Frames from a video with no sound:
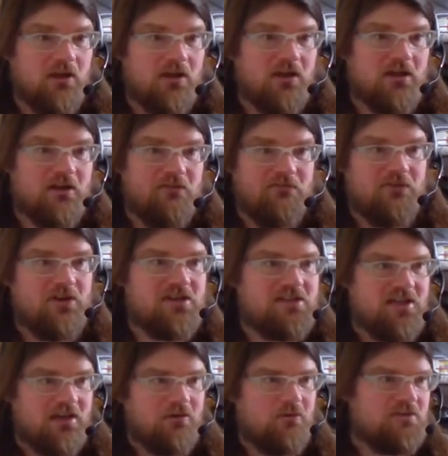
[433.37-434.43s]

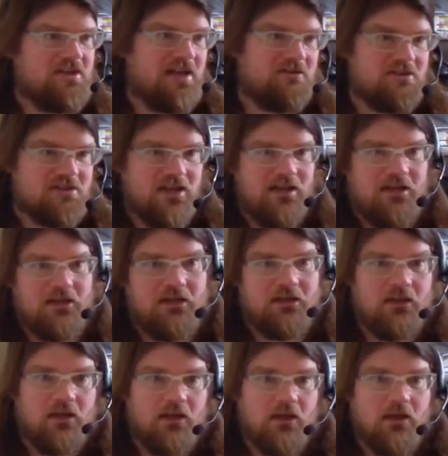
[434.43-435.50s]
converting or downscaling
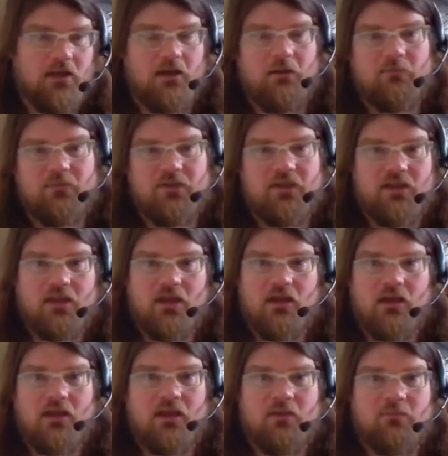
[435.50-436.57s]

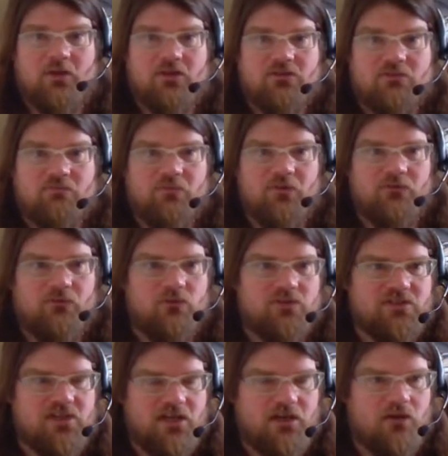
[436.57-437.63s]
the image before
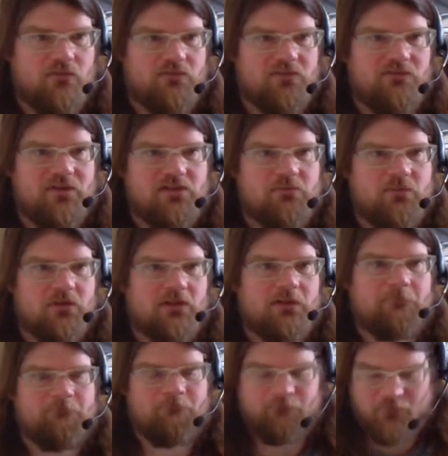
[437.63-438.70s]
sending off to Facebook.
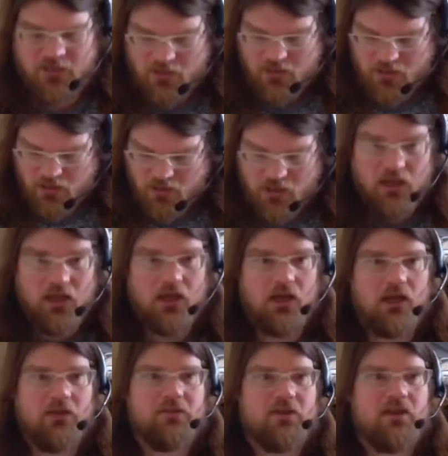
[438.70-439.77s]

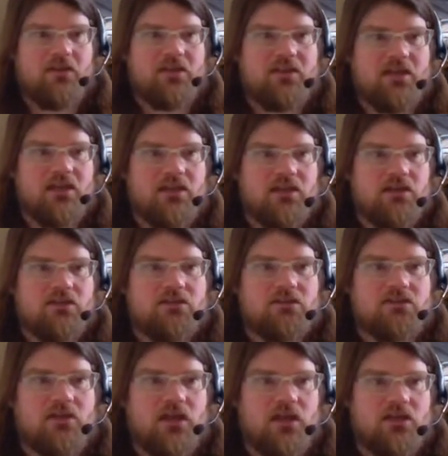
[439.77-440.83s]
The other
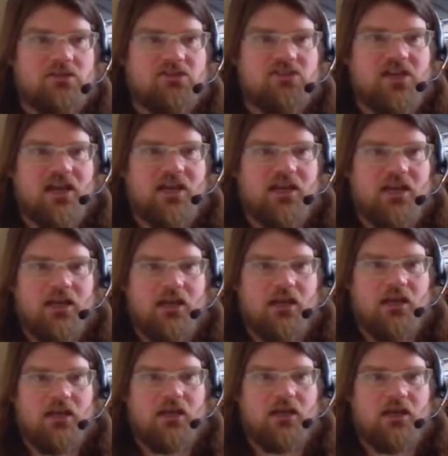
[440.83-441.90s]
things to check
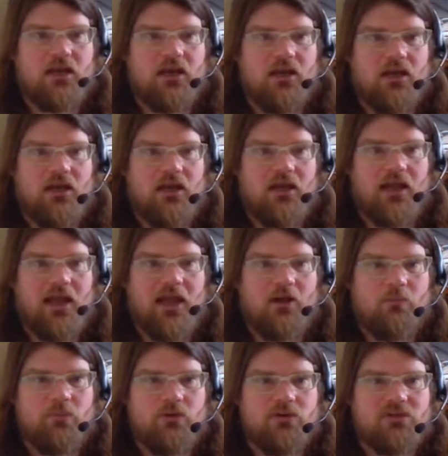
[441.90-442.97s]
in
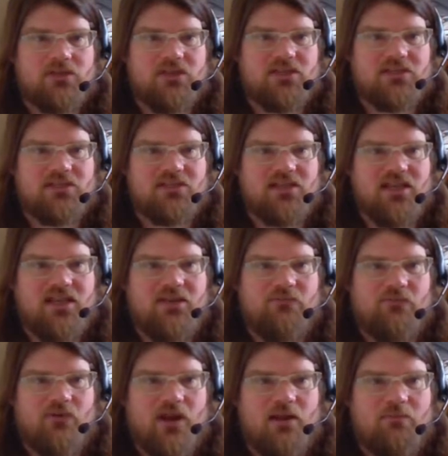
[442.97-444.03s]
output is this
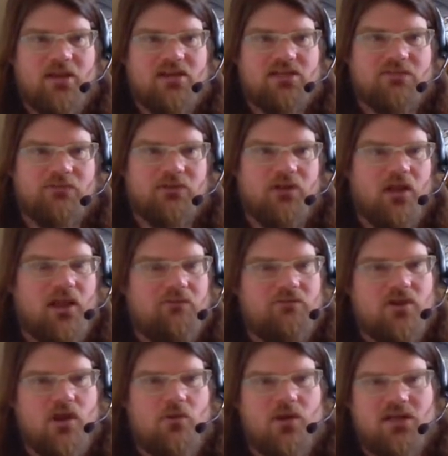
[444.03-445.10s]
keyframe interval. I have
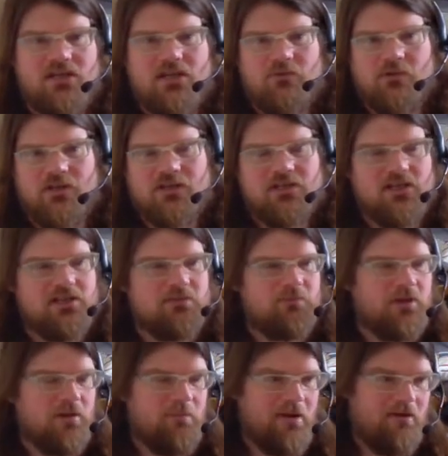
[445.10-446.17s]
no idea what it does,
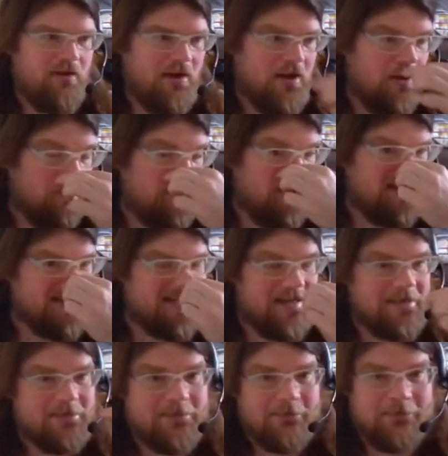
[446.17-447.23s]
but apparently on the internet,